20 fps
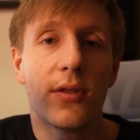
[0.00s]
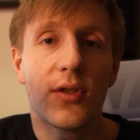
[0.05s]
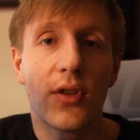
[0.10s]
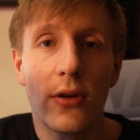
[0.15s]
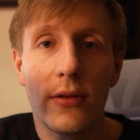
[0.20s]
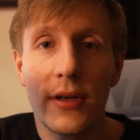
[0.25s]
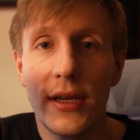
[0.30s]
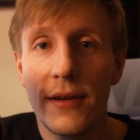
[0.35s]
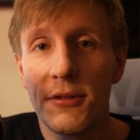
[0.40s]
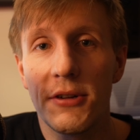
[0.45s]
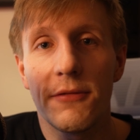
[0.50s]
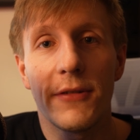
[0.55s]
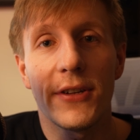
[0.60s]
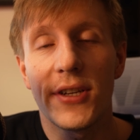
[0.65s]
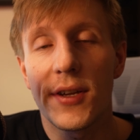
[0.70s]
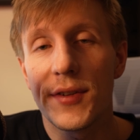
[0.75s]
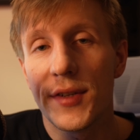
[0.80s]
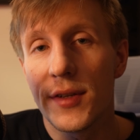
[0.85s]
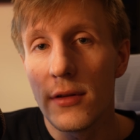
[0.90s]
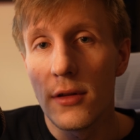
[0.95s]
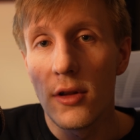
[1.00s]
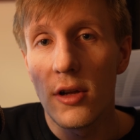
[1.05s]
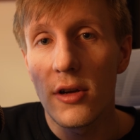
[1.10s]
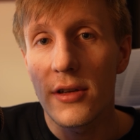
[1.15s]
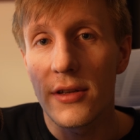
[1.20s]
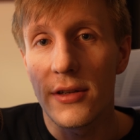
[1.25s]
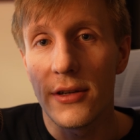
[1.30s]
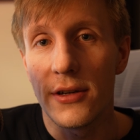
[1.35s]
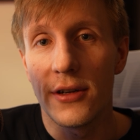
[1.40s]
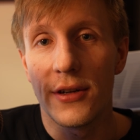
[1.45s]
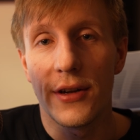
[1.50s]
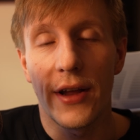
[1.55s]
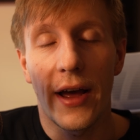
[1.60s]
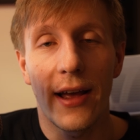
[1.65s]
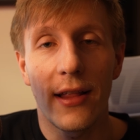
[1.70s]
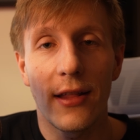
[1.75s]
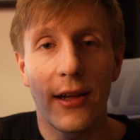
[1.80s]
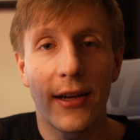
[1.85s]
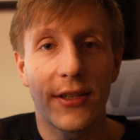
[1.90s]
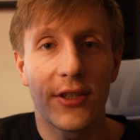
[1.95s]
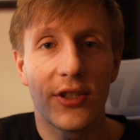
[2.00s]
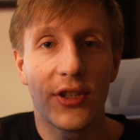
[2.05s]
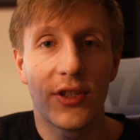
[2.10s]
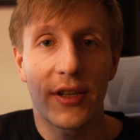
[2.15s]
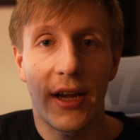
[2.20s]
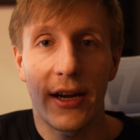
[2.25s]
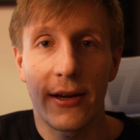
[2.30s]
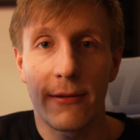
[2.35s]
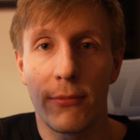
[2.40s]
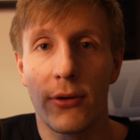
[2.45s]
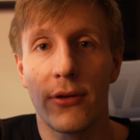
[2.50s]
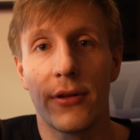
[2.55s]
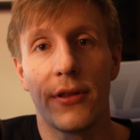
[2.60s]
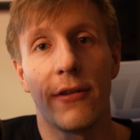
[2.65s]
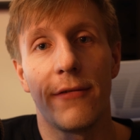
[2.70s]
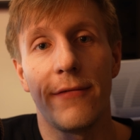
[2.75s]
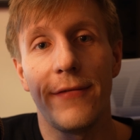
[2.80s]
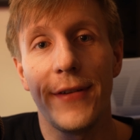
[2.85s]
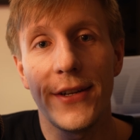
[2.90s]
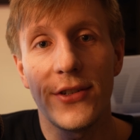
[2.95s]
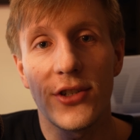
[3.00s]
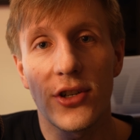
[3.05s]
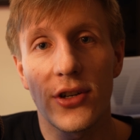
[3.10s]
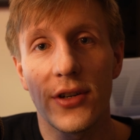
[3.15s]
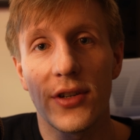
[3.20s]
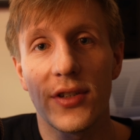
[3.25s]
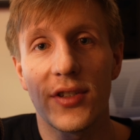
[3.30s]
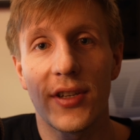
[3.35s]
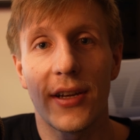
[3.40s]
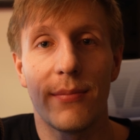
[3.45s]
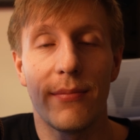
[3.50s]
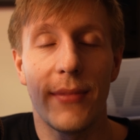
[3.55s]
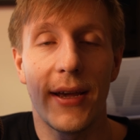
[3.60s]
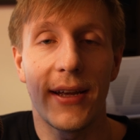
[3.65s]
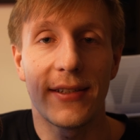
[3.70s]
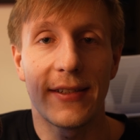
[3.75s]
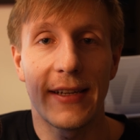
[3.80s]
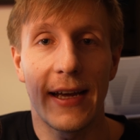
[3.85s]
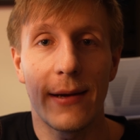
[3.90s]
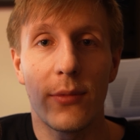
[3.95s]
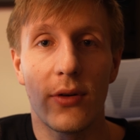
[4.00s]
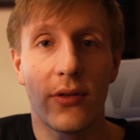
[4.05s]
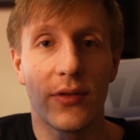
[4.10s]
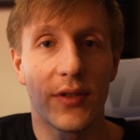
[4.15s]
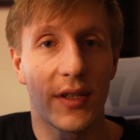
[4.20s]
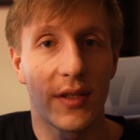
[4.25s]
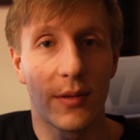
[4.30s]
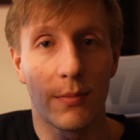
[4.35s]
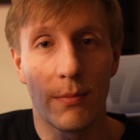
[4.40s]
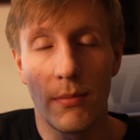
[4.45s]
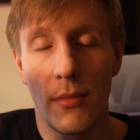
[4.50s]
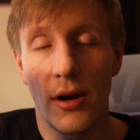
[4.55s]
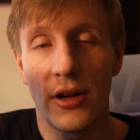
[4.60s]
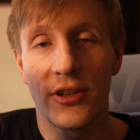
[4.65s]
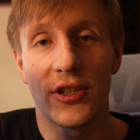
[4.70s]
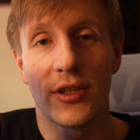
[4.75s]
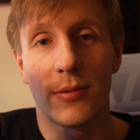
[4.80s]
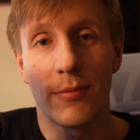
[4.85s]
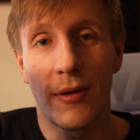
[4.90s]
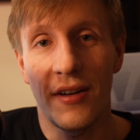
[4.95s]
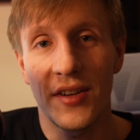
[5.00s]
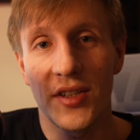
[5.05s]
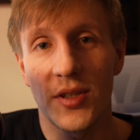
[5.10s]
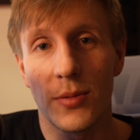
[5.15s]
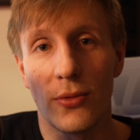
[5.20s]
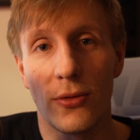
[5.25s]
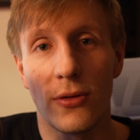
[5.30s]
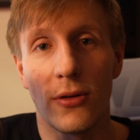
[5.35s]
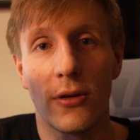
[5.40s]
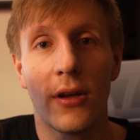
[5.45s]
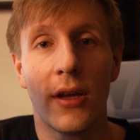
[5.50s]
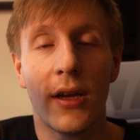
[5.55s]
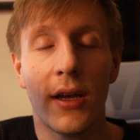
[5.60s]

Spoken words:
So even if it doesn't look good, I like to just kind of put in the features and make demos as much as possible.